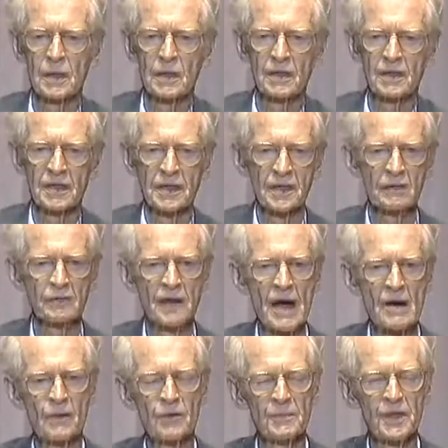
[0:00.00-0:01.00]
the
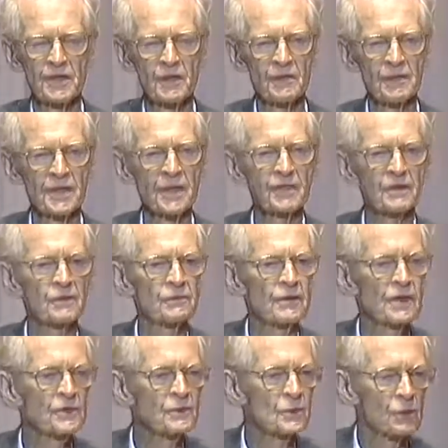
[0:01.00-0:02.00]
environment of the
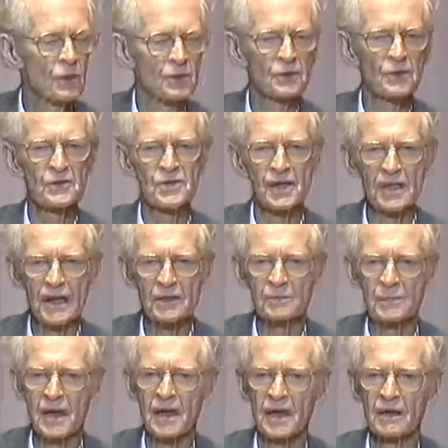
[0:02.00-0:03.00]
individual to
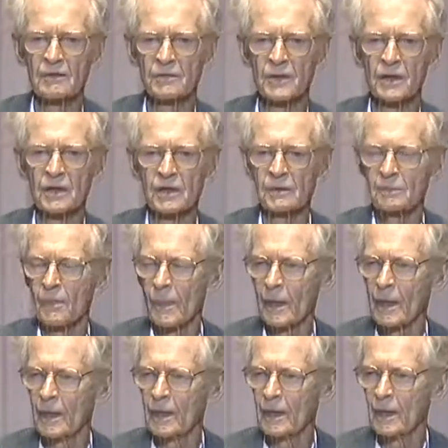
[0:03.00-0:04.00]
select behavior
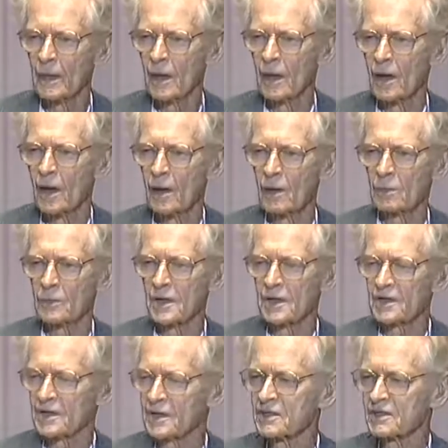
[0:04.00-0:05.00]

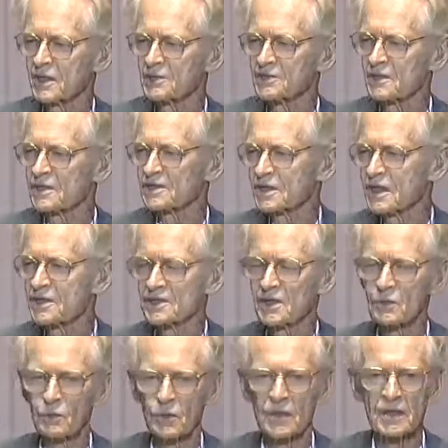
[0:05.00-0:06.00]
with contingencies
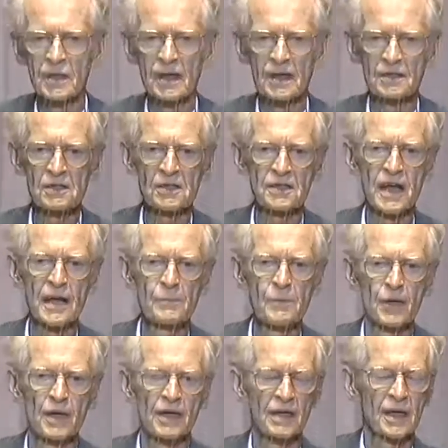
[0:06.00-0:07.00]
that were not
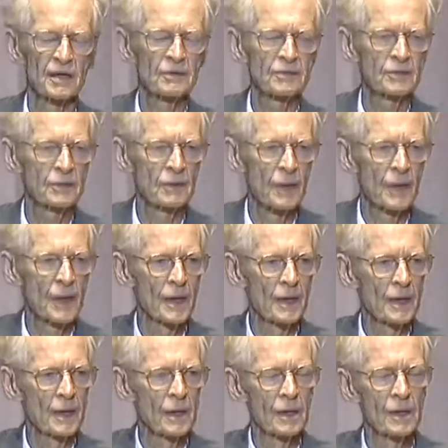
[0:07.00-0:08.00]
stable enough
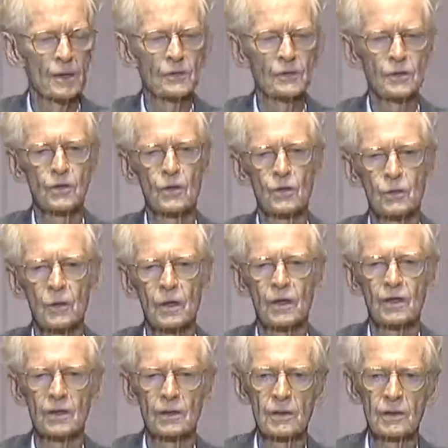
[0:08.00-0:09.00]
to
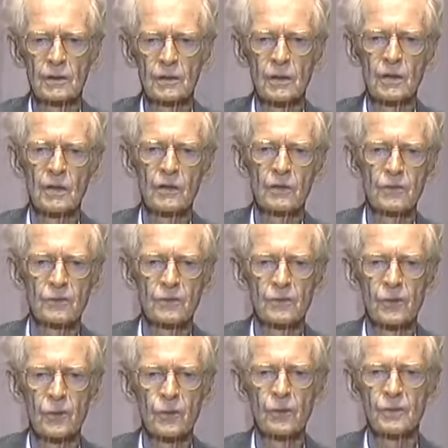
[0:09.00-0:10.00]
work
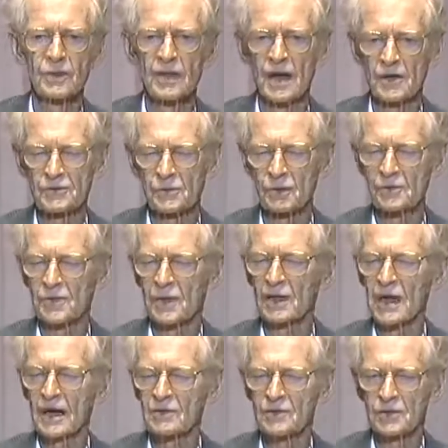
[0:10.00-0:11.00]
through natural
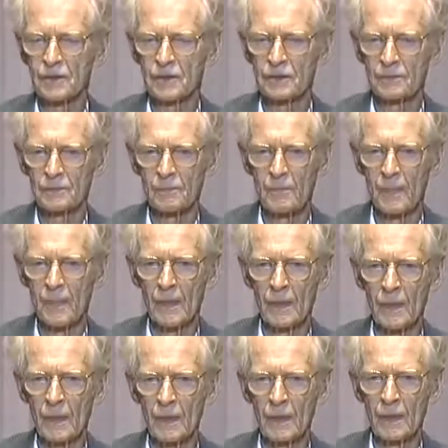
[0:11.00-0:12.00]
selection.
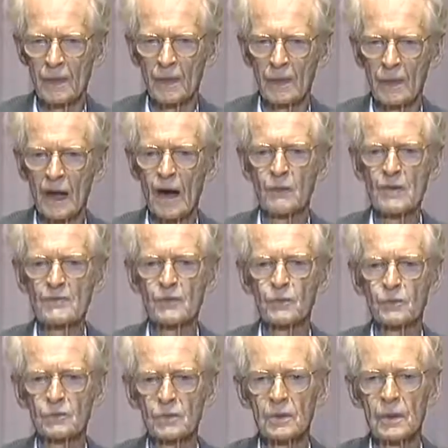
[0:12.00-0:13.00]

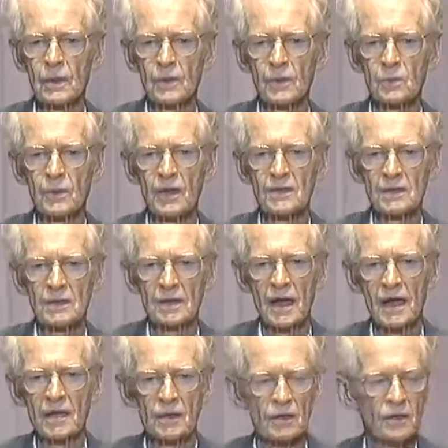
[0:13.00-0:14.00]
However, one
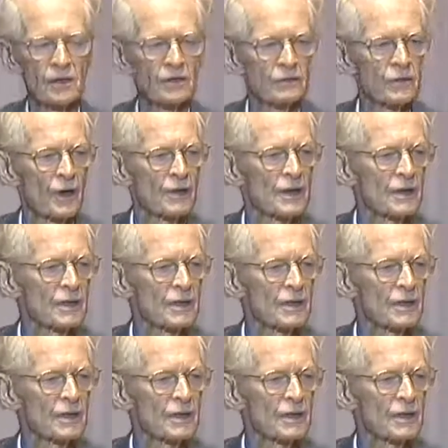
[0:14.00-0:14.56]
can learn very